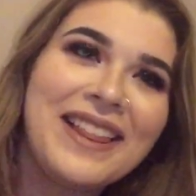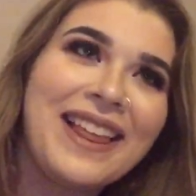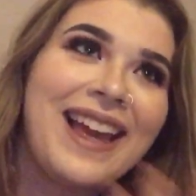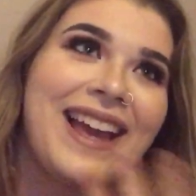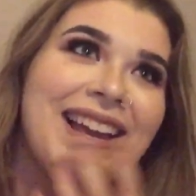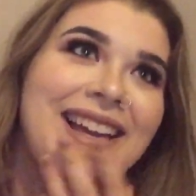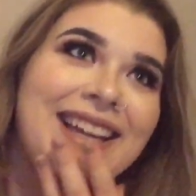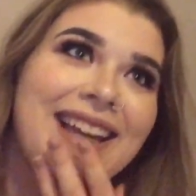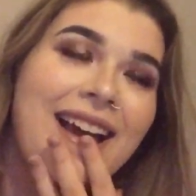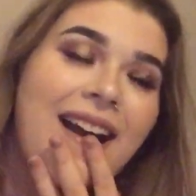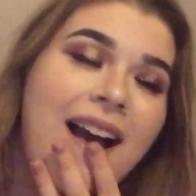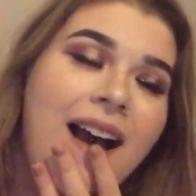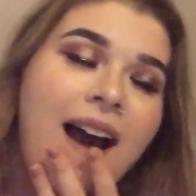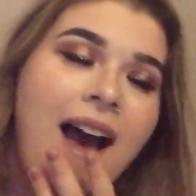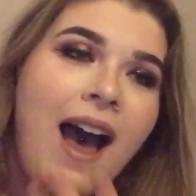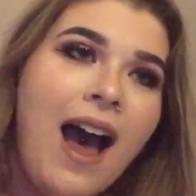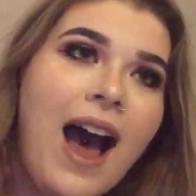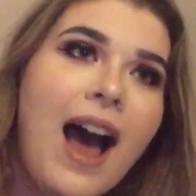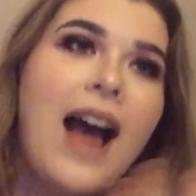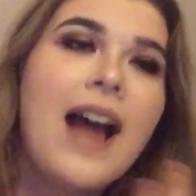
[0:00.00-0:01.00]
Like,
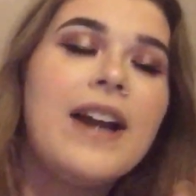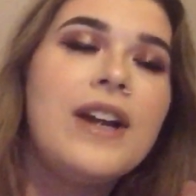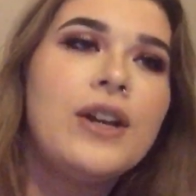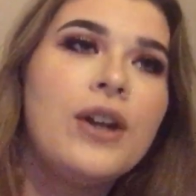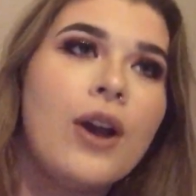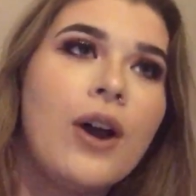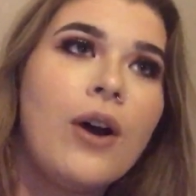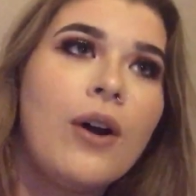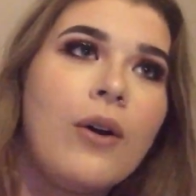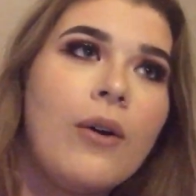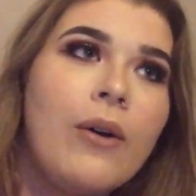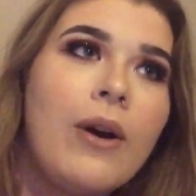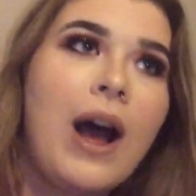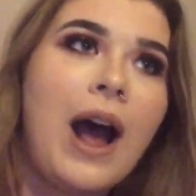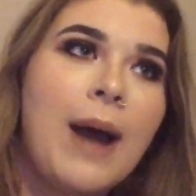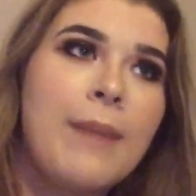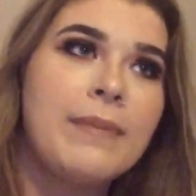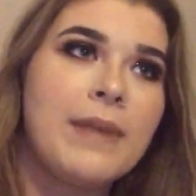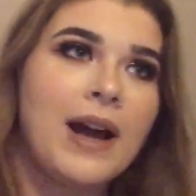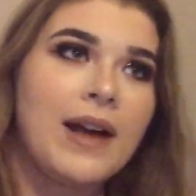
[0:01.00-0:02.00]
I know
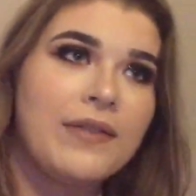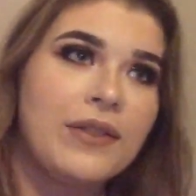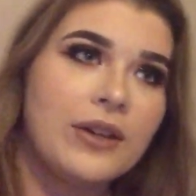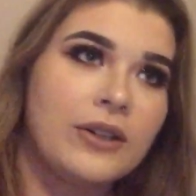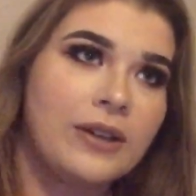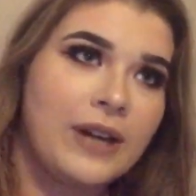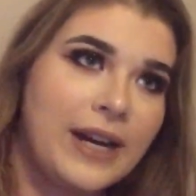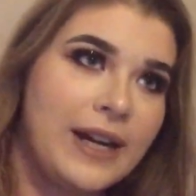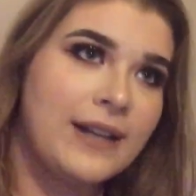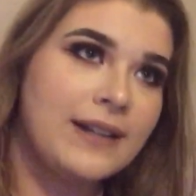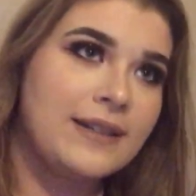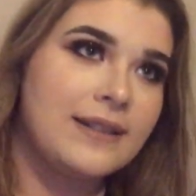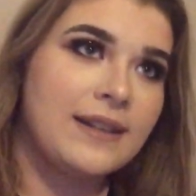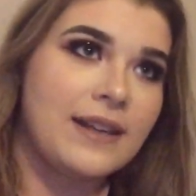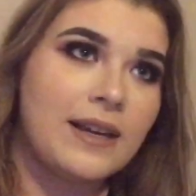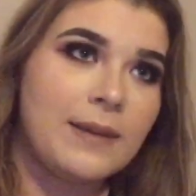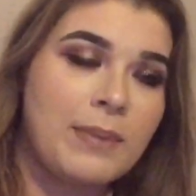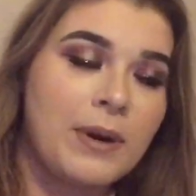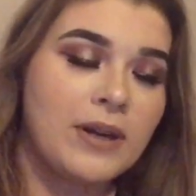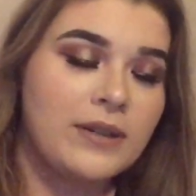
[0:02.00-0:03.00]
I'm not the greatest
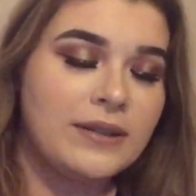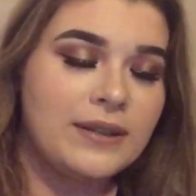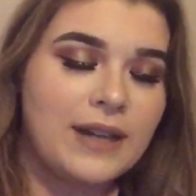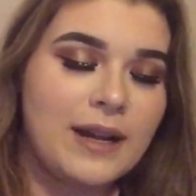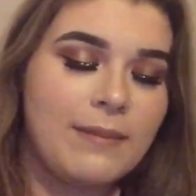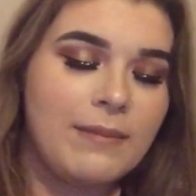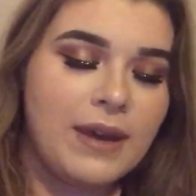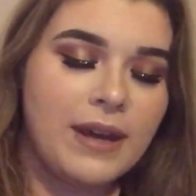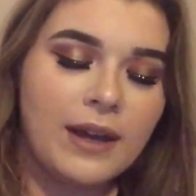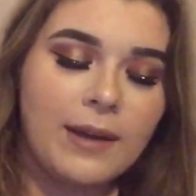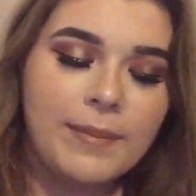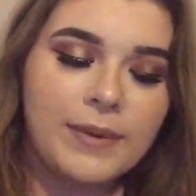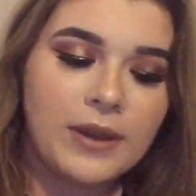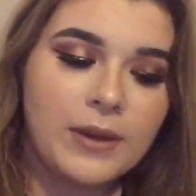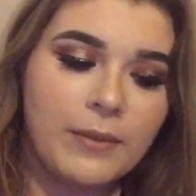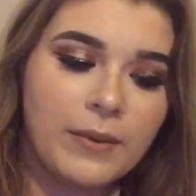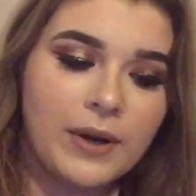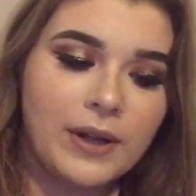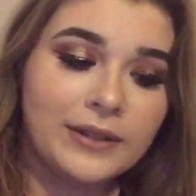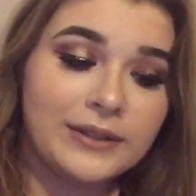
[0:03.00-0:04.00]
like person at makeup in
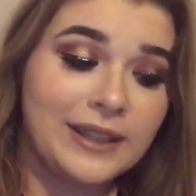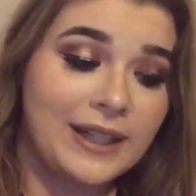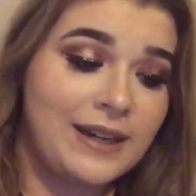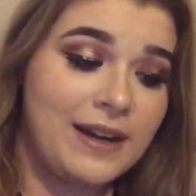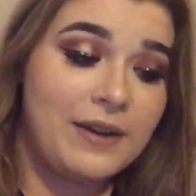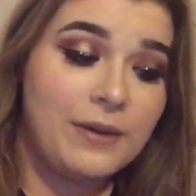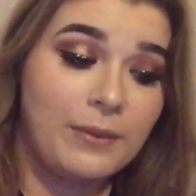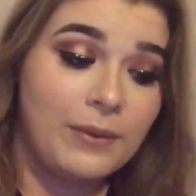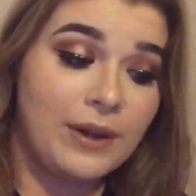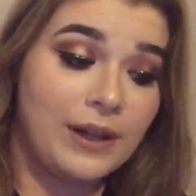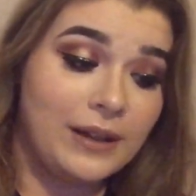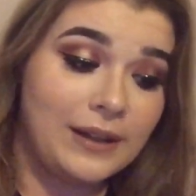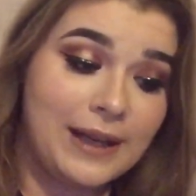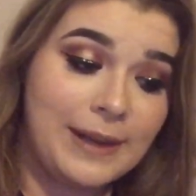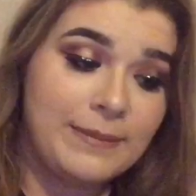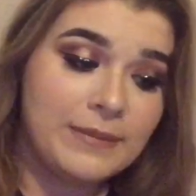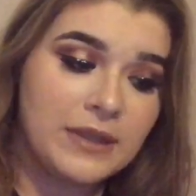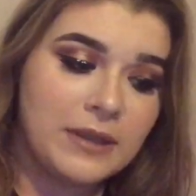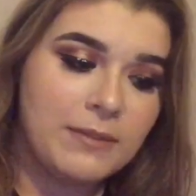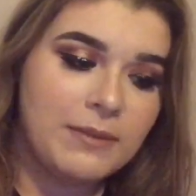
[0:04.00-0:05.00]
the world, and I don't
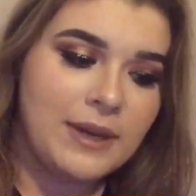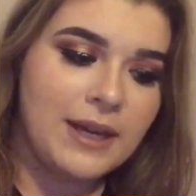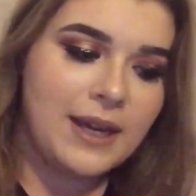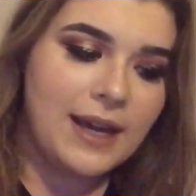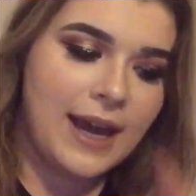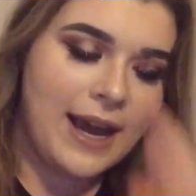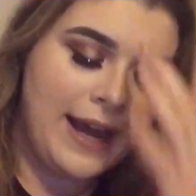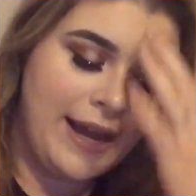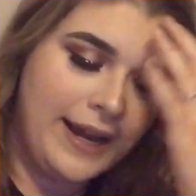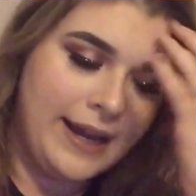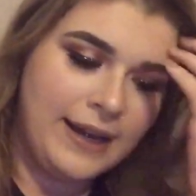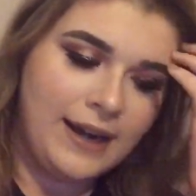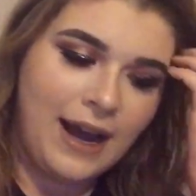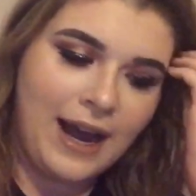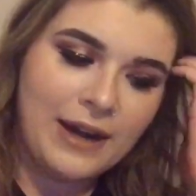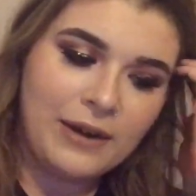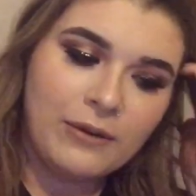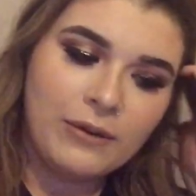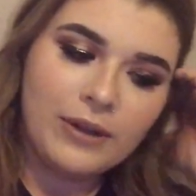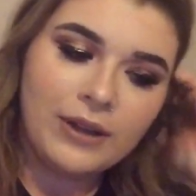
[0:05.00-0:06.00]
claim to be, and
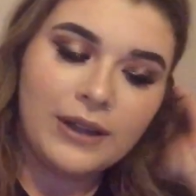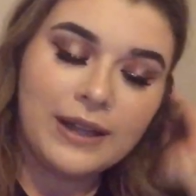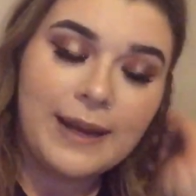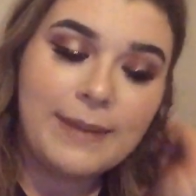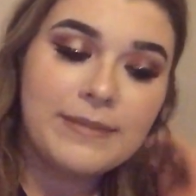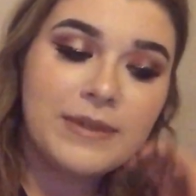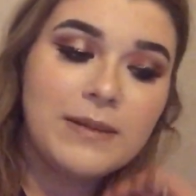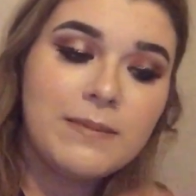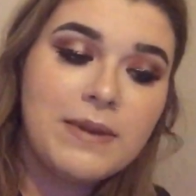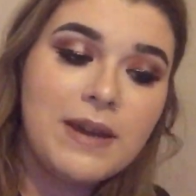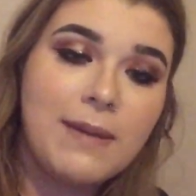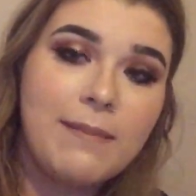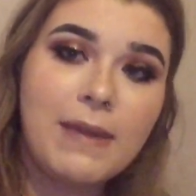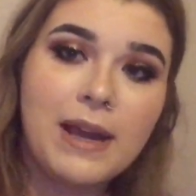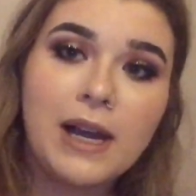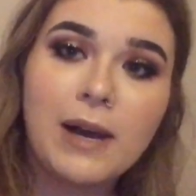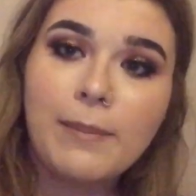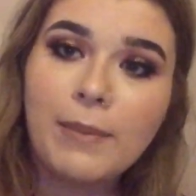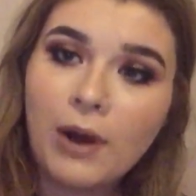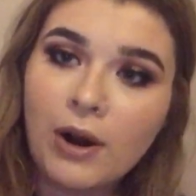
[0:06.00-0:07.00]
I don't claim to be a
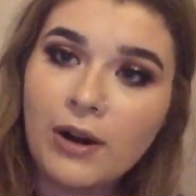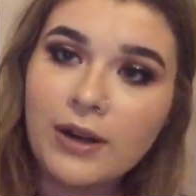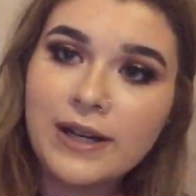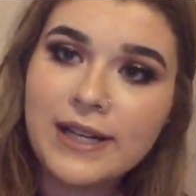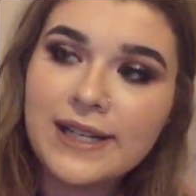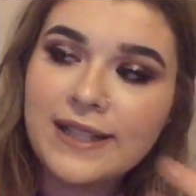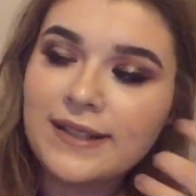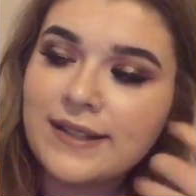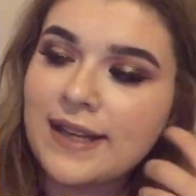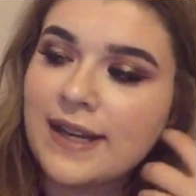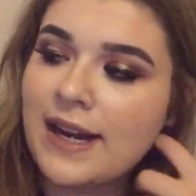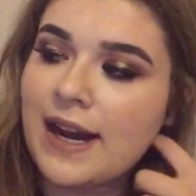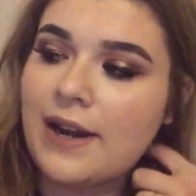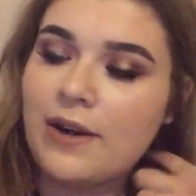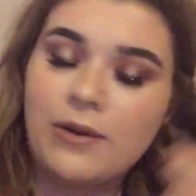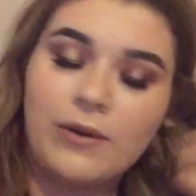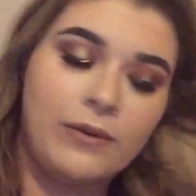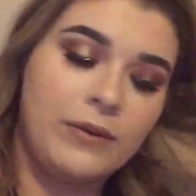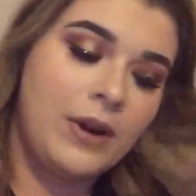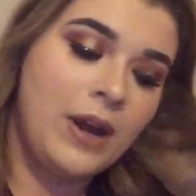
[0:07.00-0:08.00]
makeup artist, and I
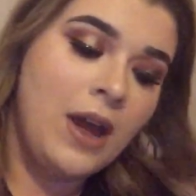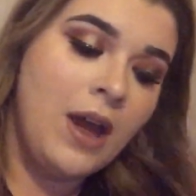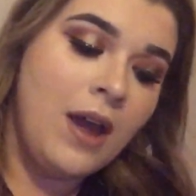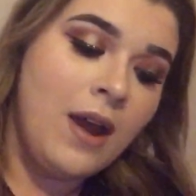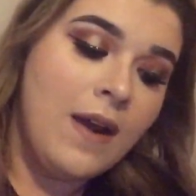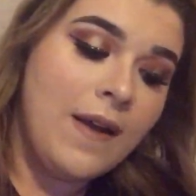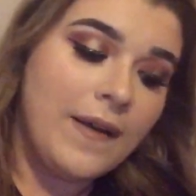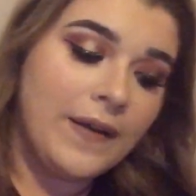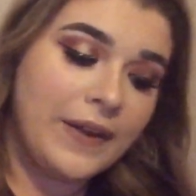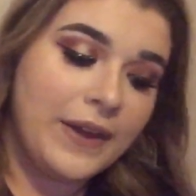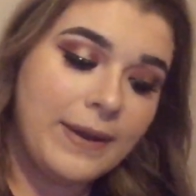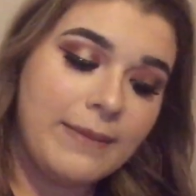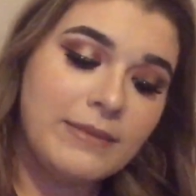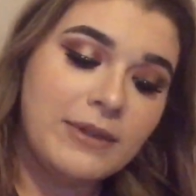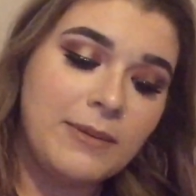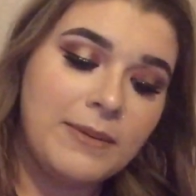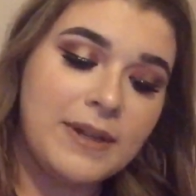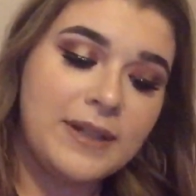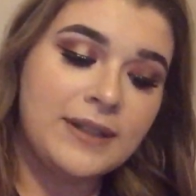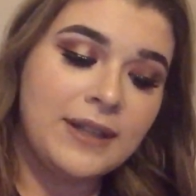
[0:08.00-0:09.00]
don't claim
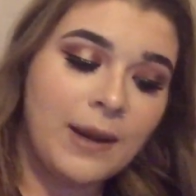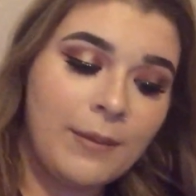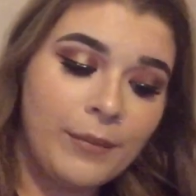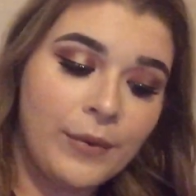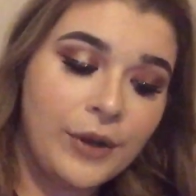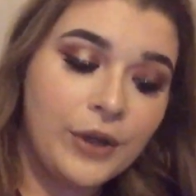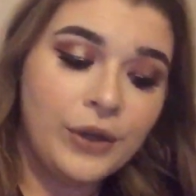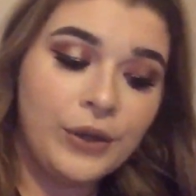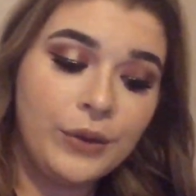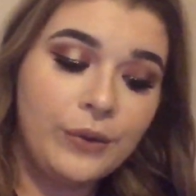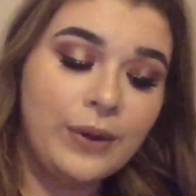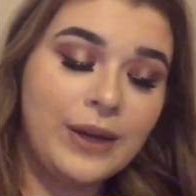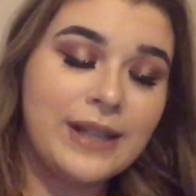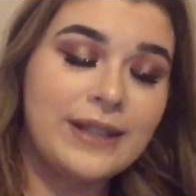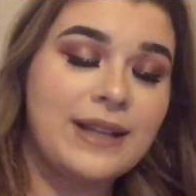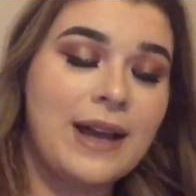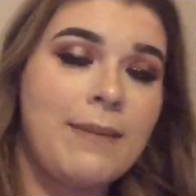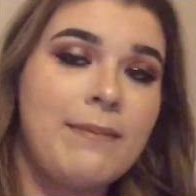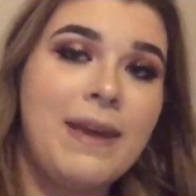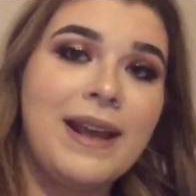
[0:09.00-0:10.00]
to be someone who
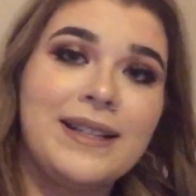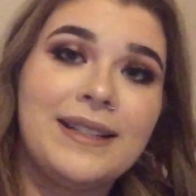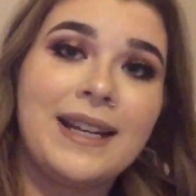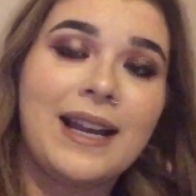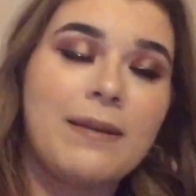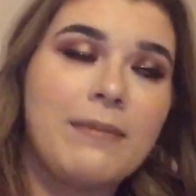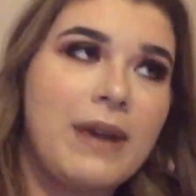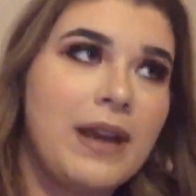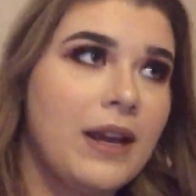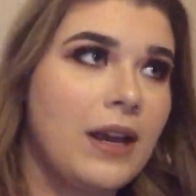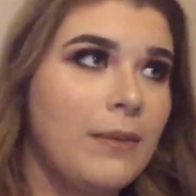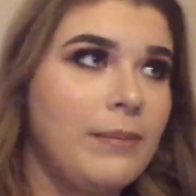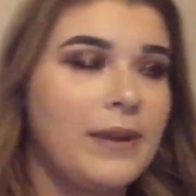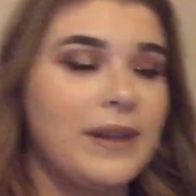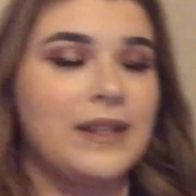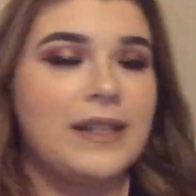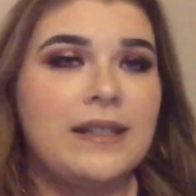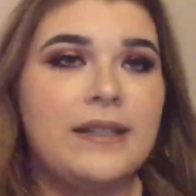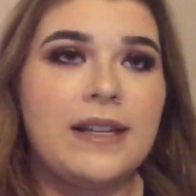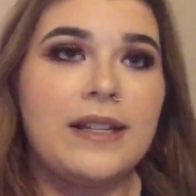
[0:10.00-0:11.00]
is amazing at makeup,
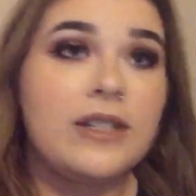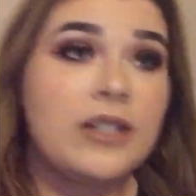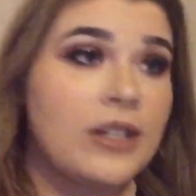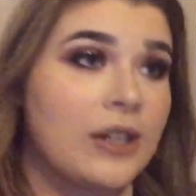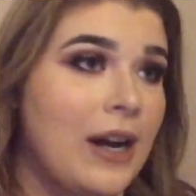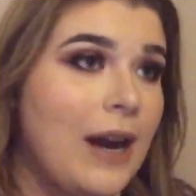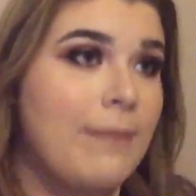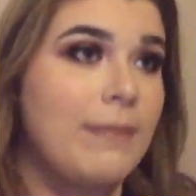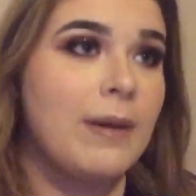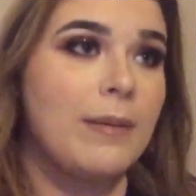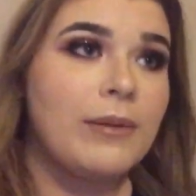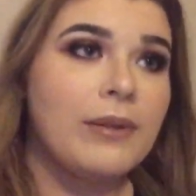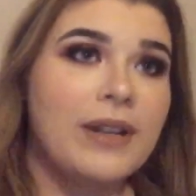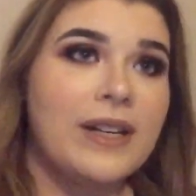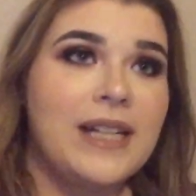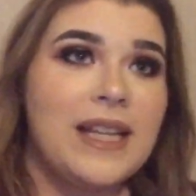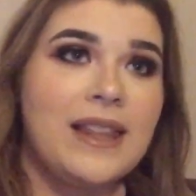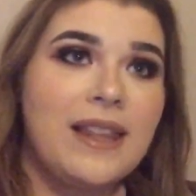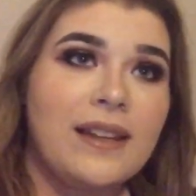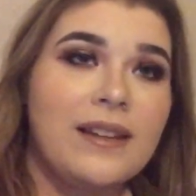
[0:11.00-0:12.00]
like these Instagram people or
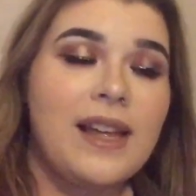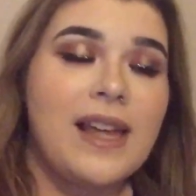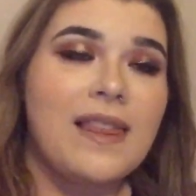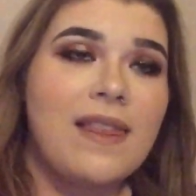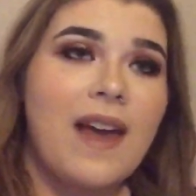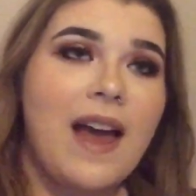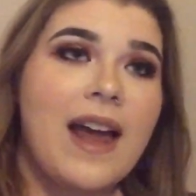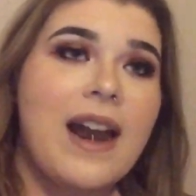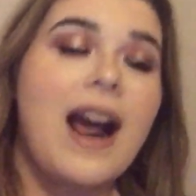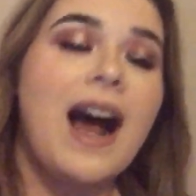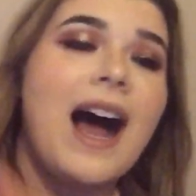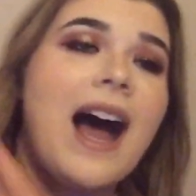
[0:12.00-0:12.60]
anything like that.